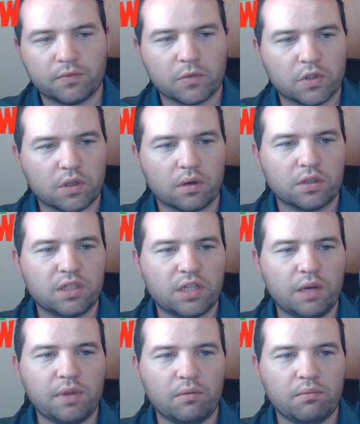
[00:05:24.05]
So just keep
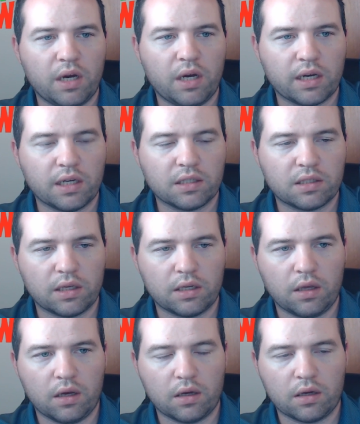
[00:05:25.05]
that in mind, guys, that
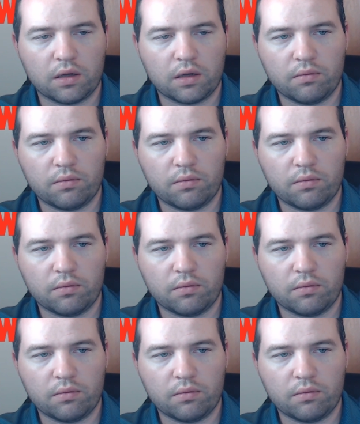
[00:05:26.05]
uh,